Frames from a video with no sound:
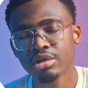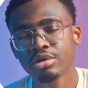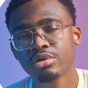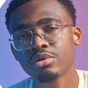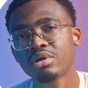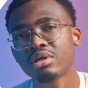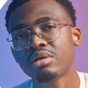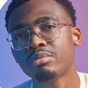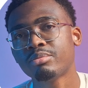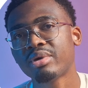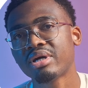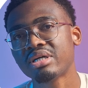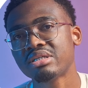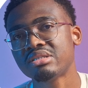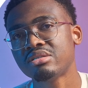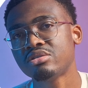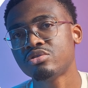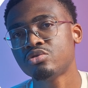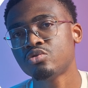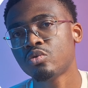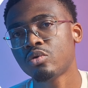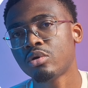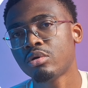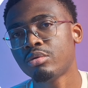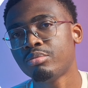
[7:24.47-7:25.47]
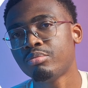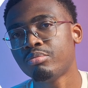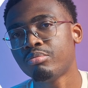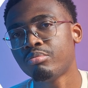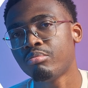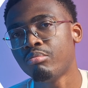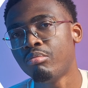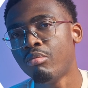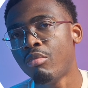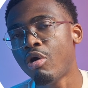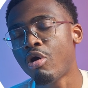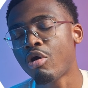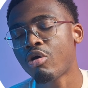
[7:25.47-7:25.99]
you can pass it to a
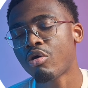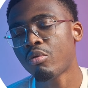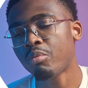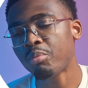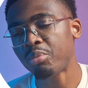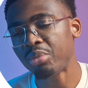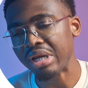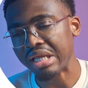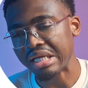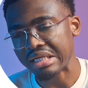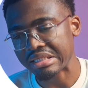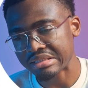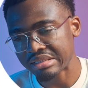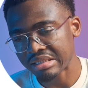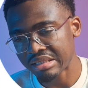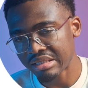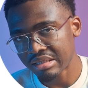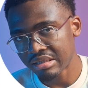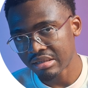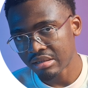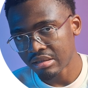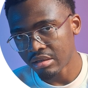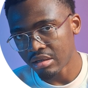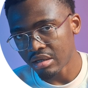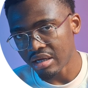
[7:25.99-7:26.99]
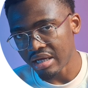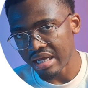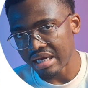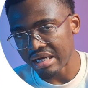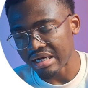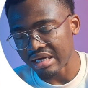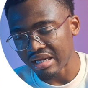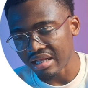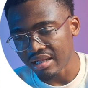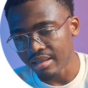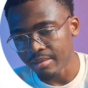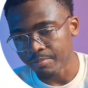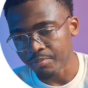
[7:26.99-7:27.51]
more complex
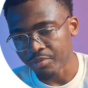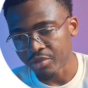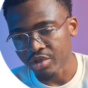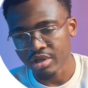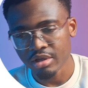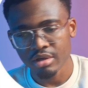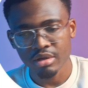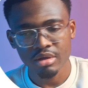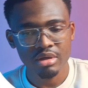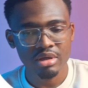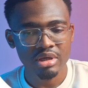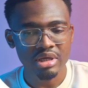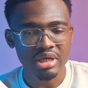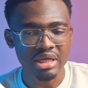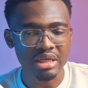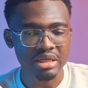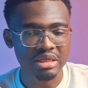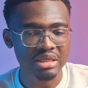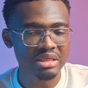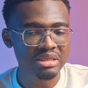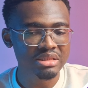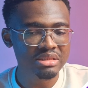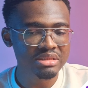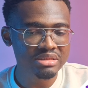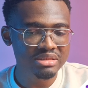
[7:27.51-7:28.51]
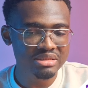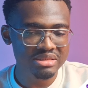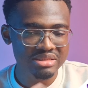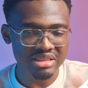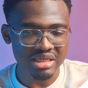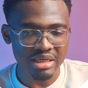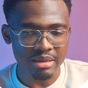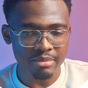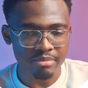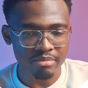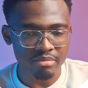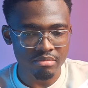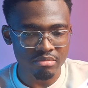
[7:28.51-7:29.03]
LLM. And in this
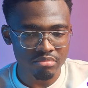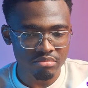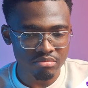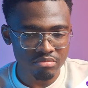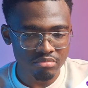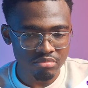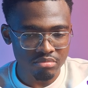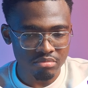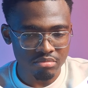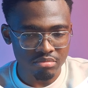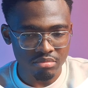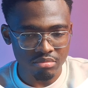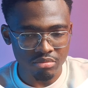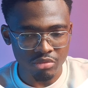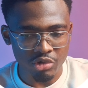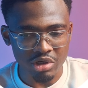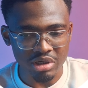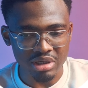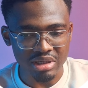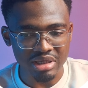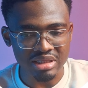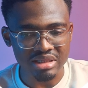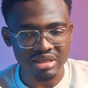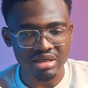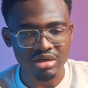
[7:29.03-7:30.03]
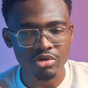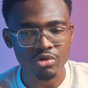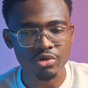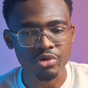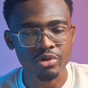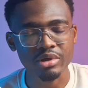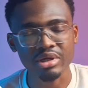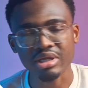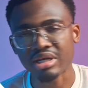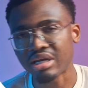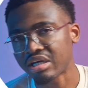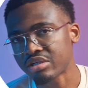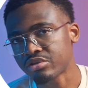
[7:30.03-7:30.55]
same model catalog, you
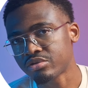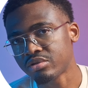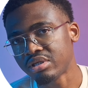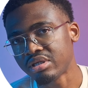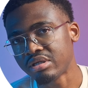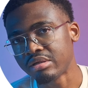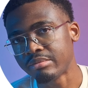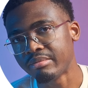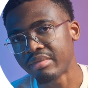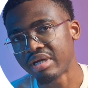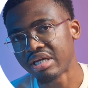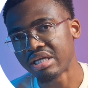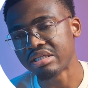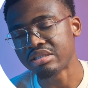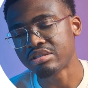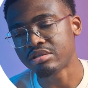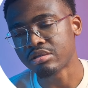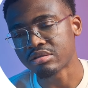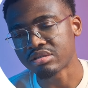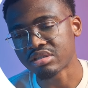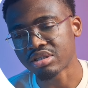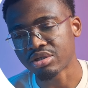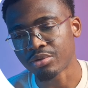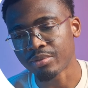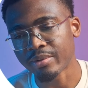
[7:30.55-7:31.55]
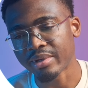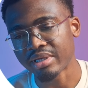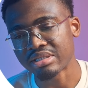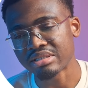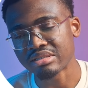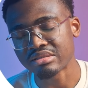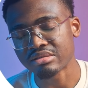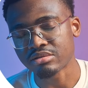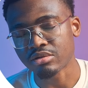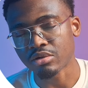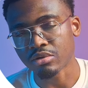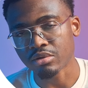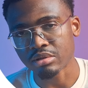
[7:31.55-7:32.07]
can actually manage your secrets
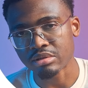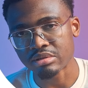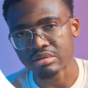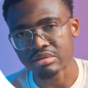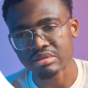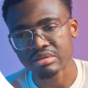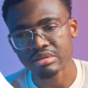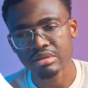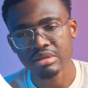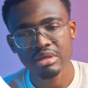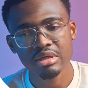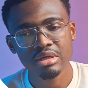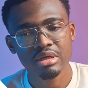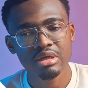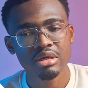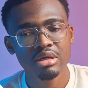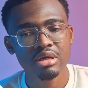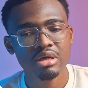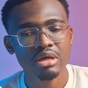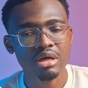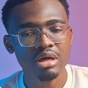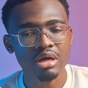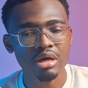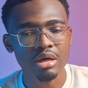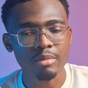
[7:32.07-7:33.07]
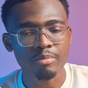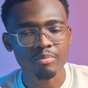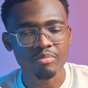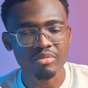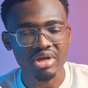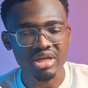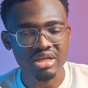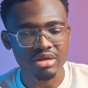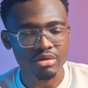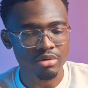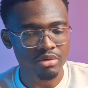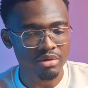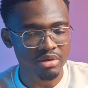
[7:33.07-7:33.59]
and tokens
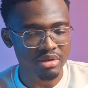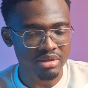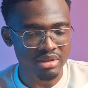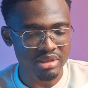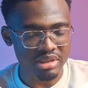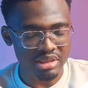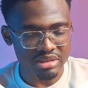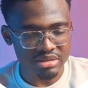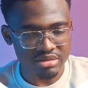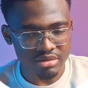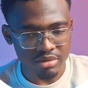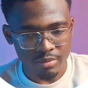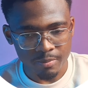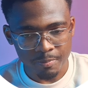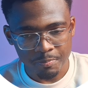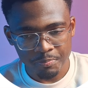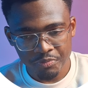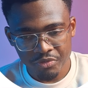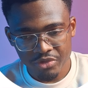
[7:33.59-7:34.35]
and other things. So